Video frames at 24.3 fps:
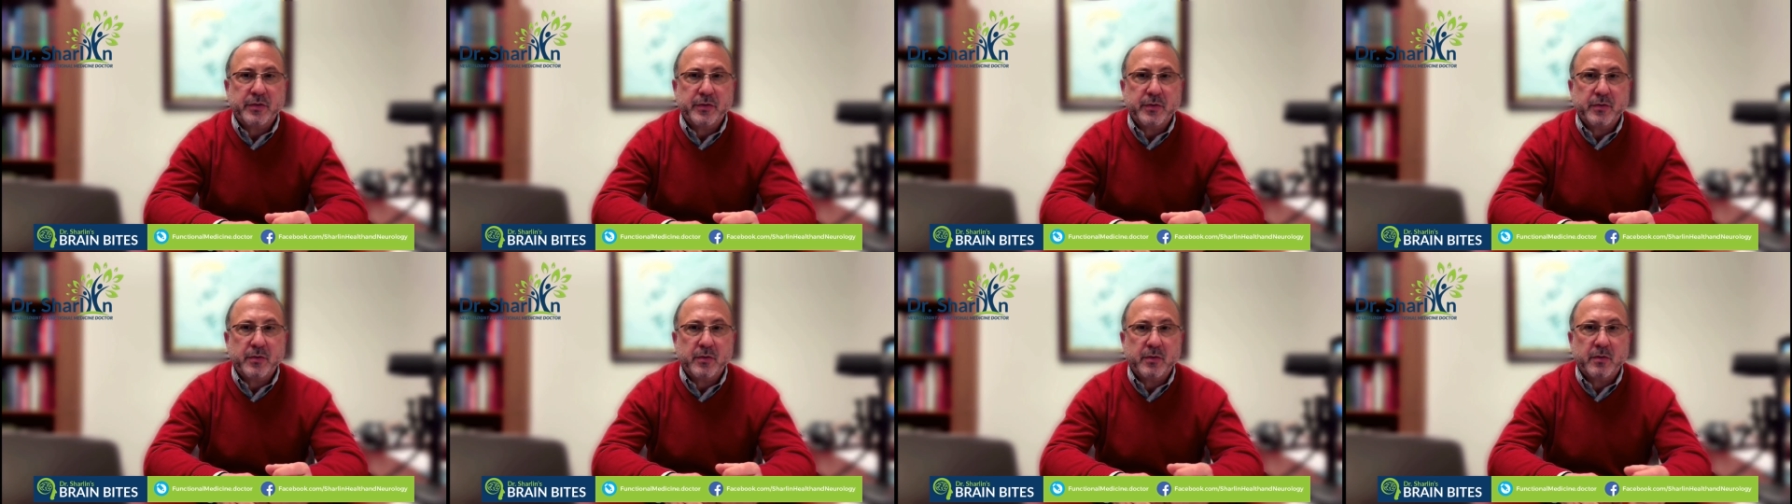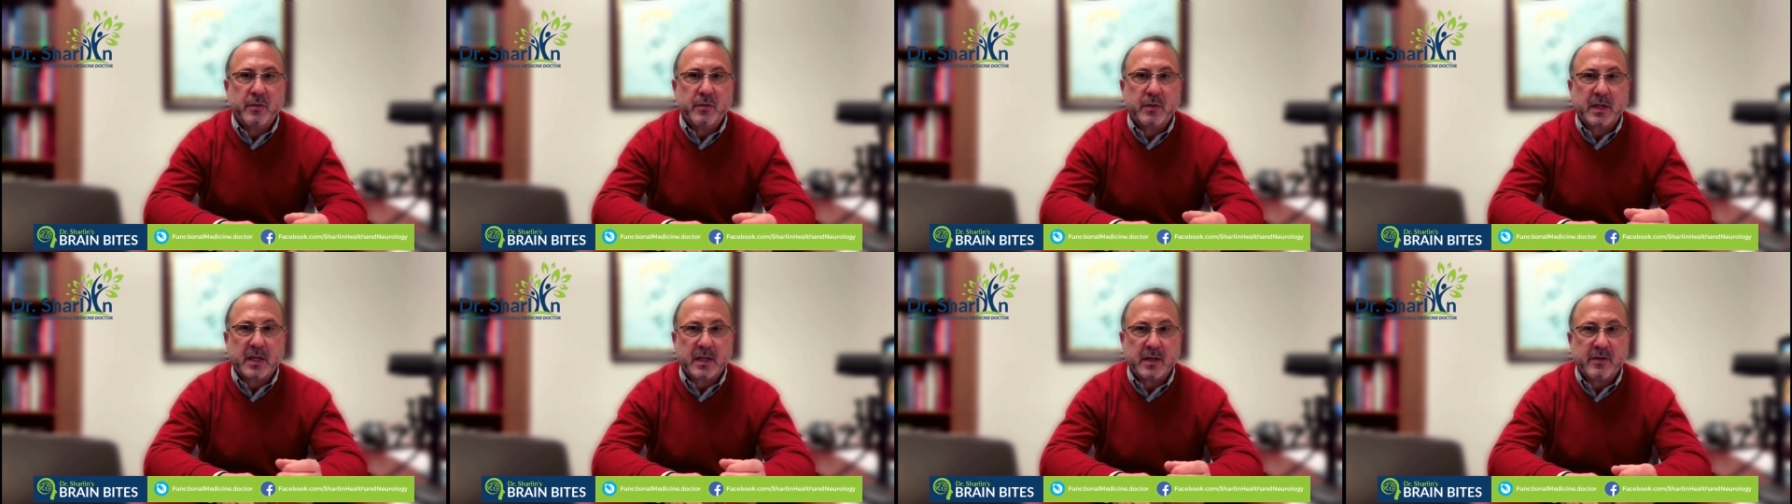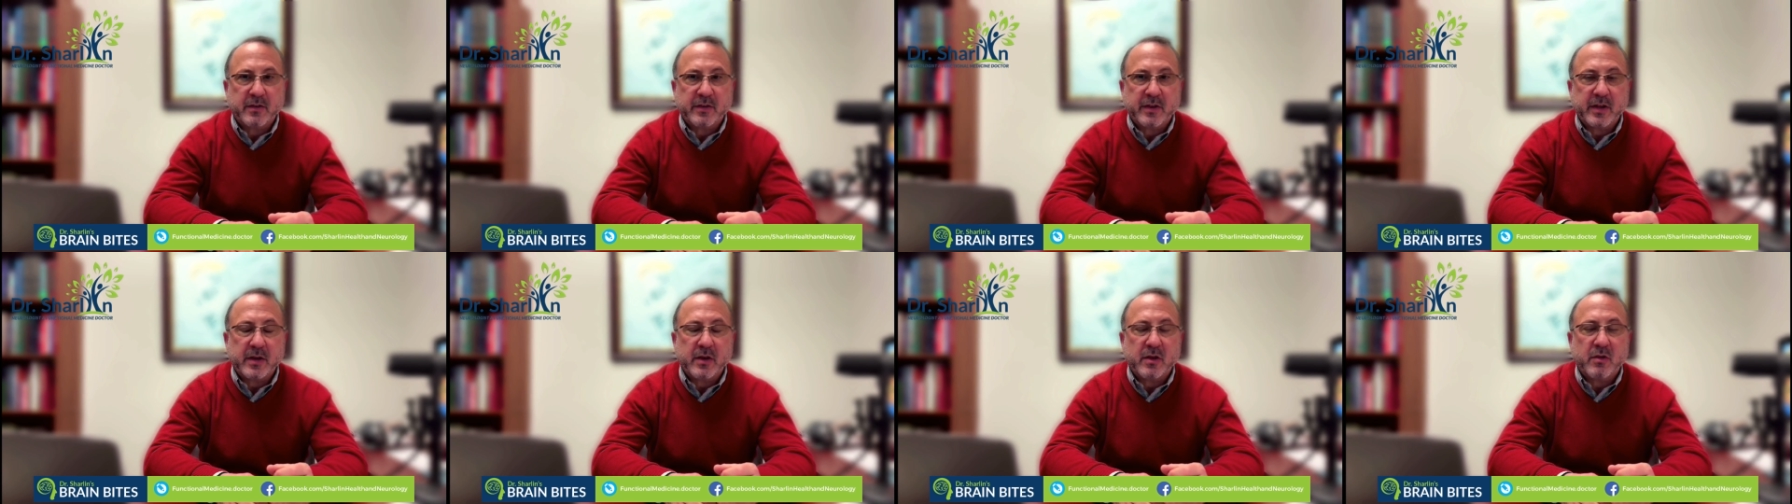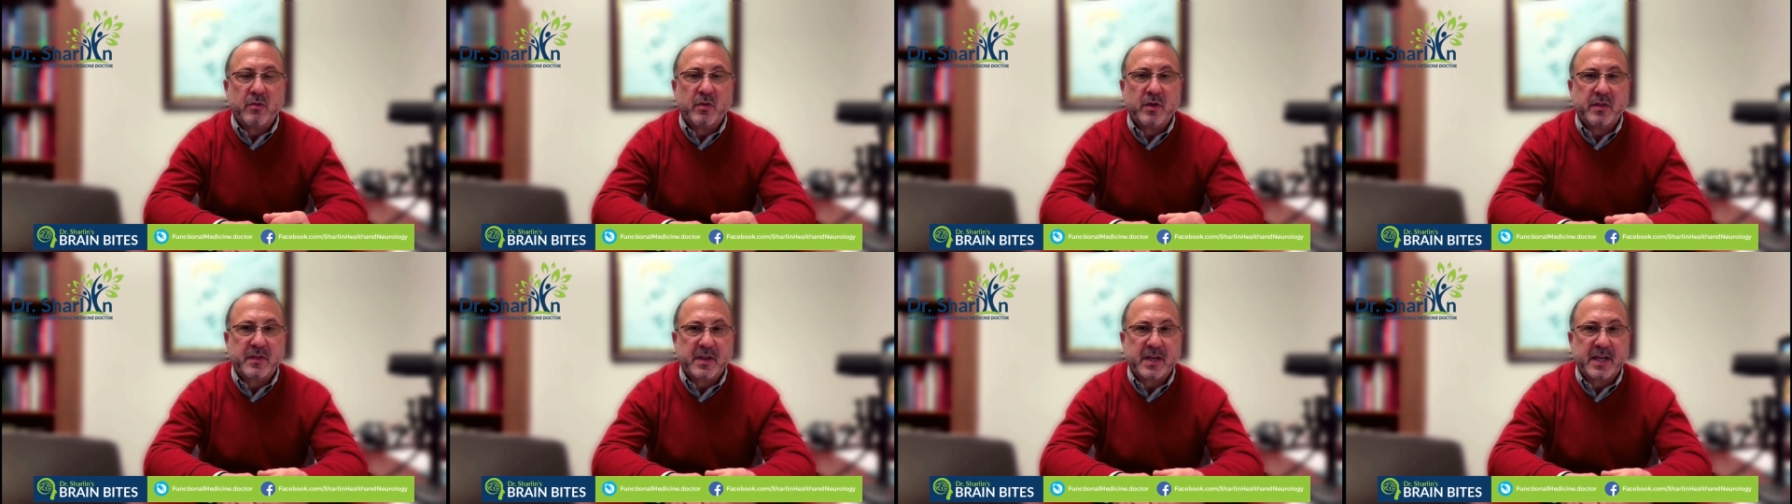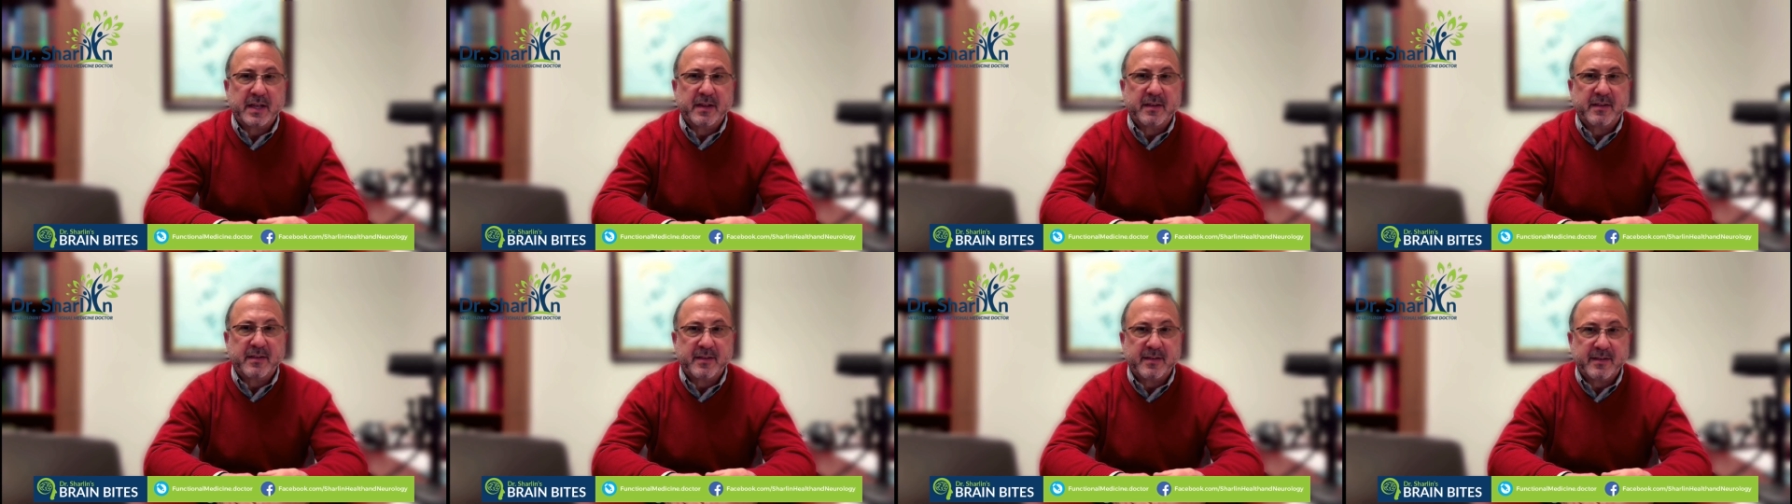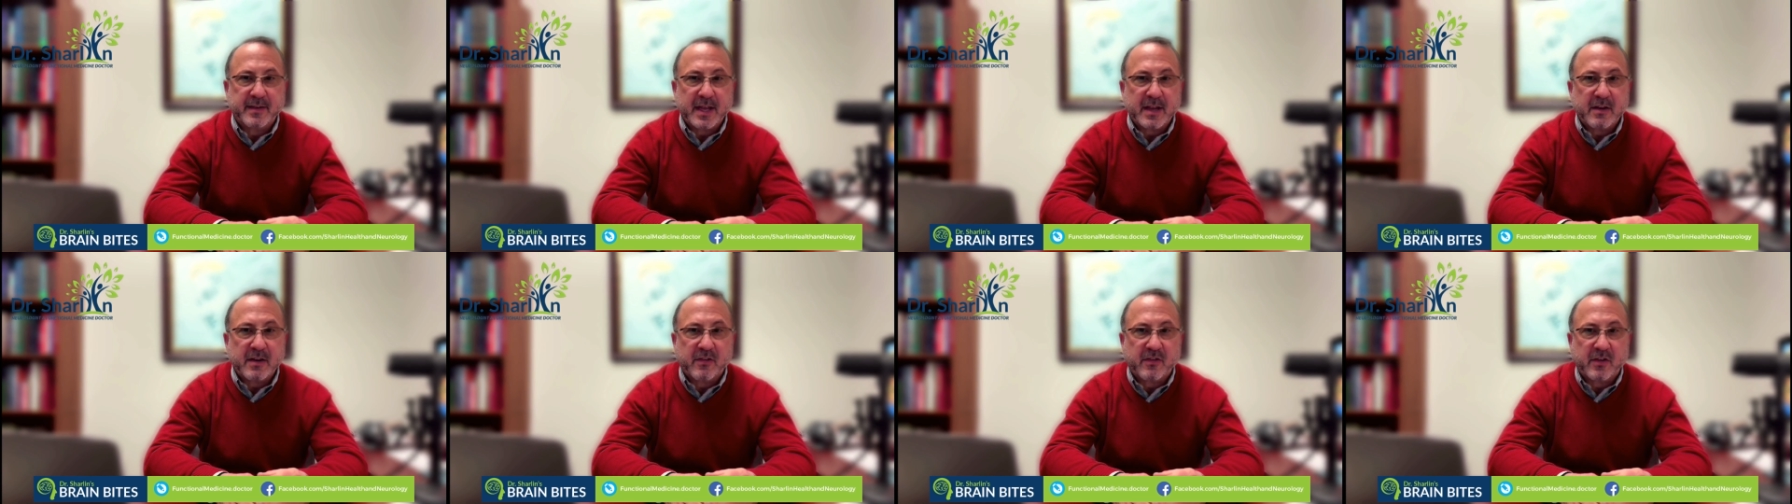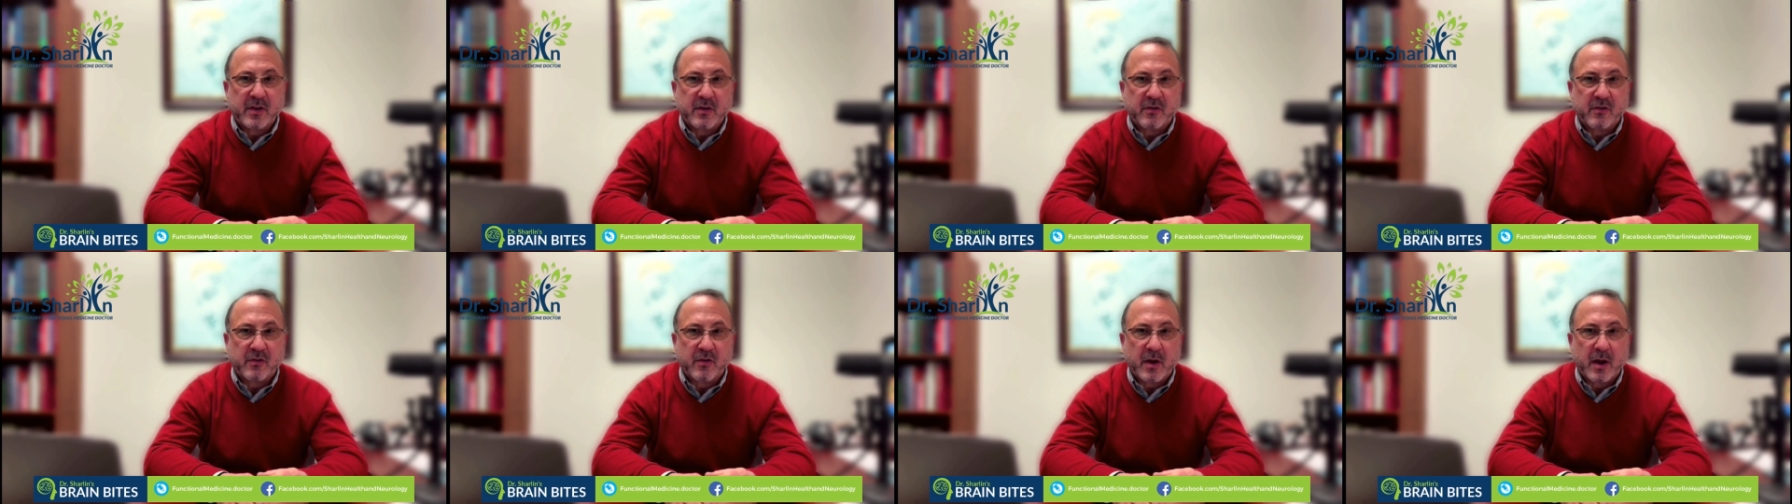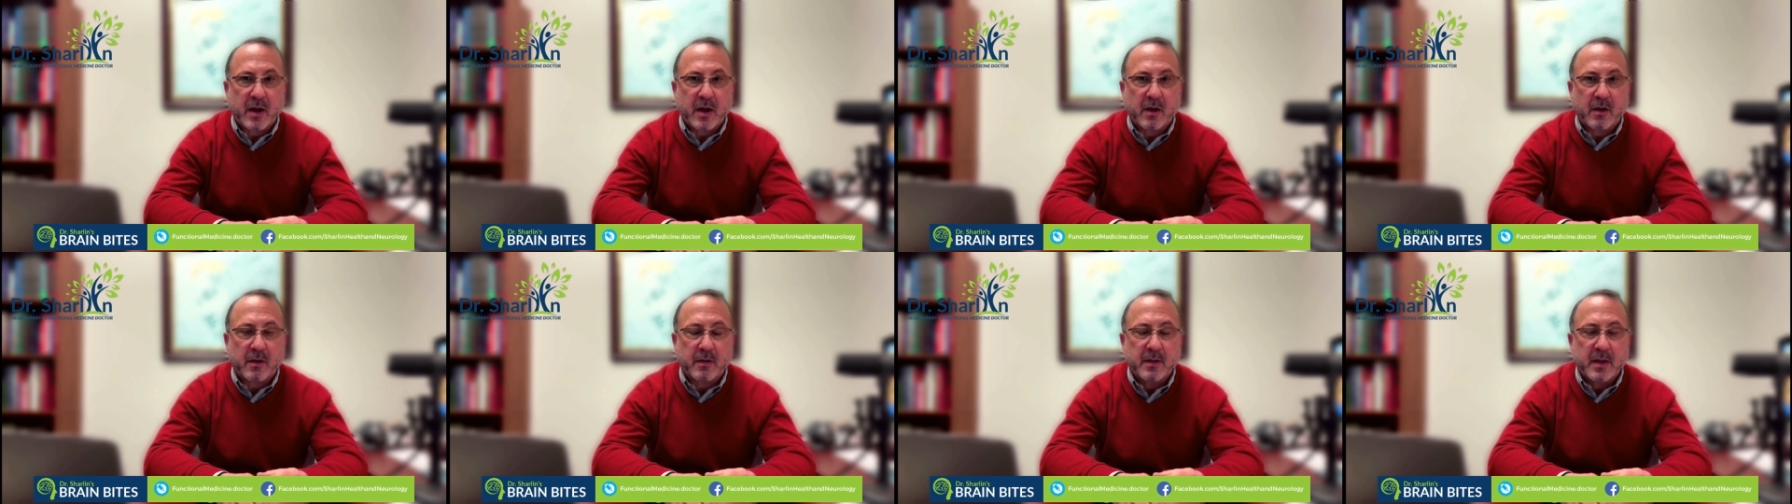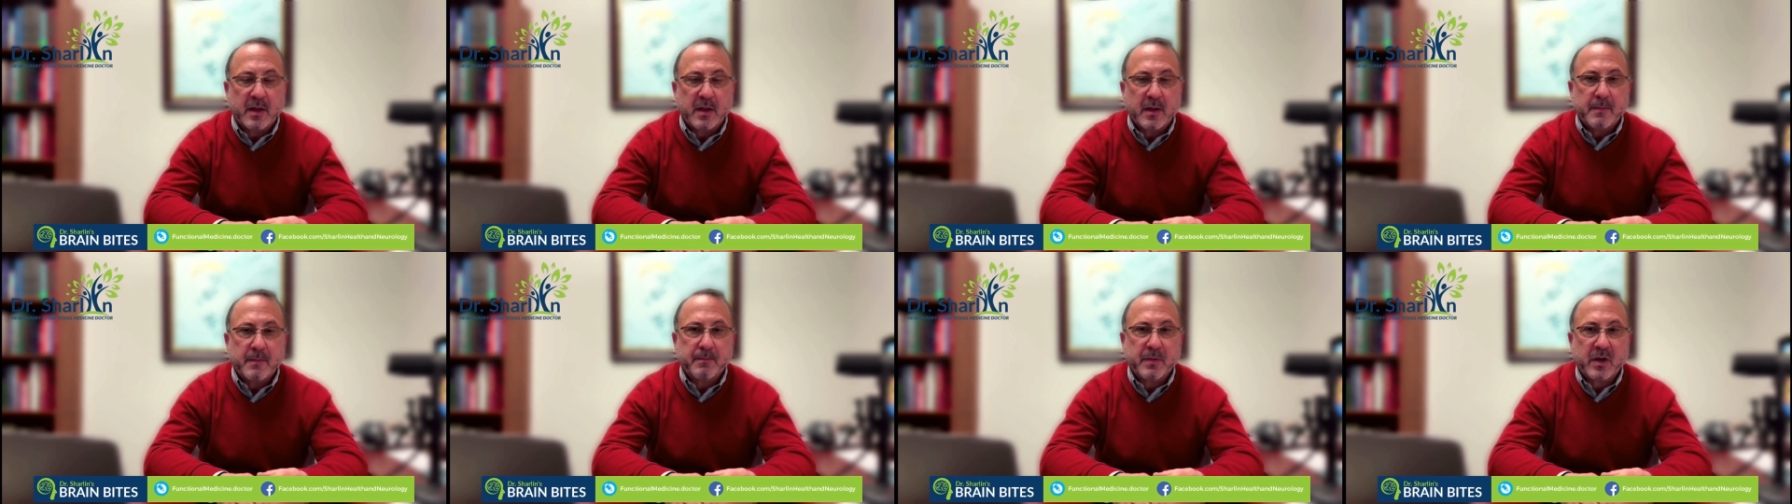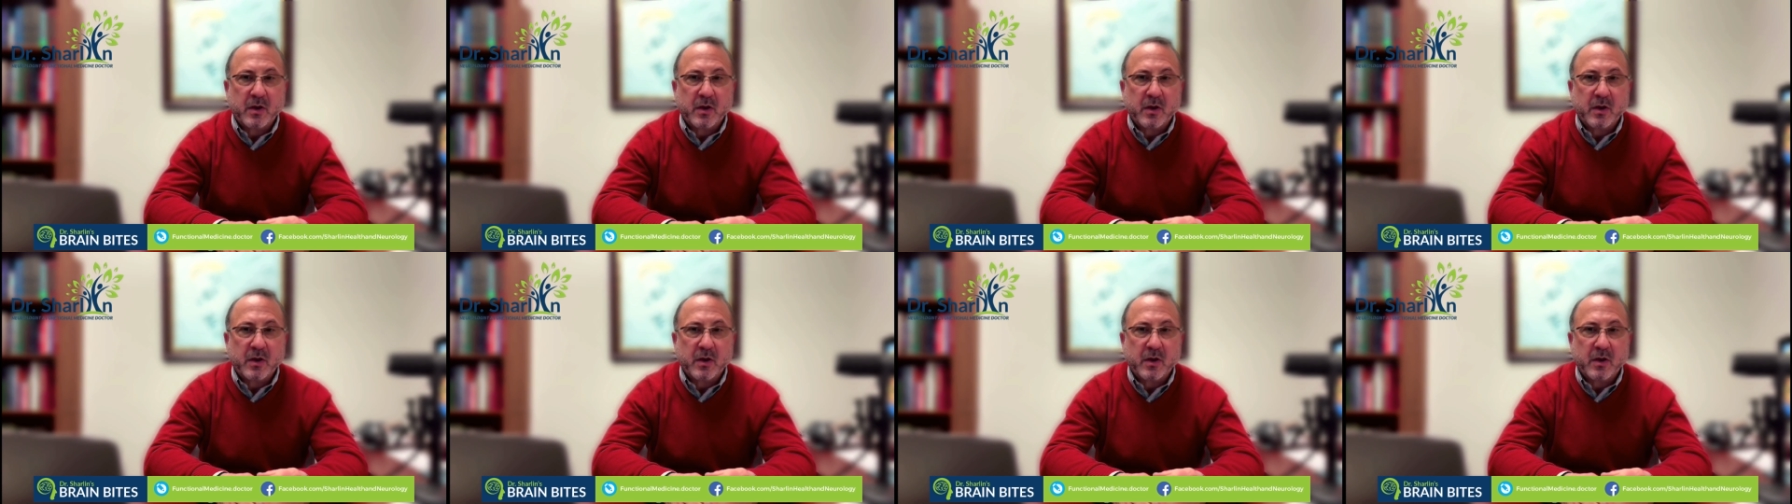to continue with an extension trial,